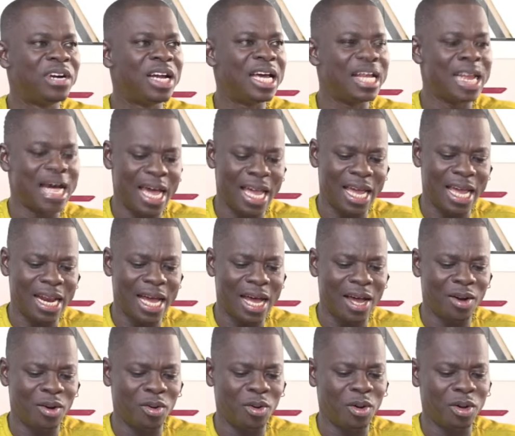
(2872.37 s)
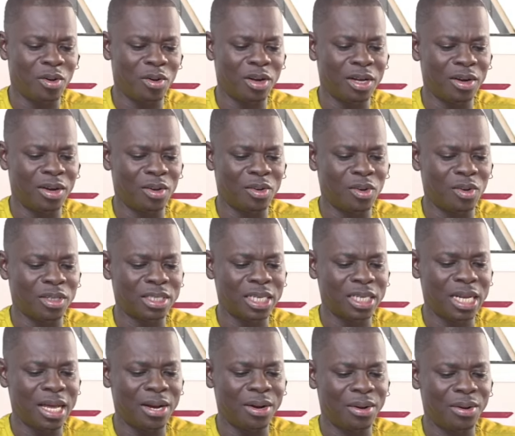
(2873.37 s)
Fred Ayeda, or
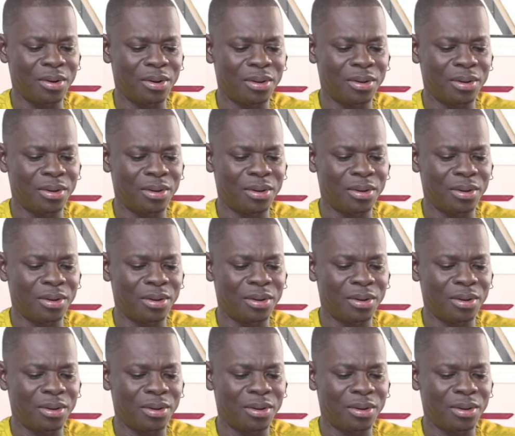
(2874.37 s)
sit down.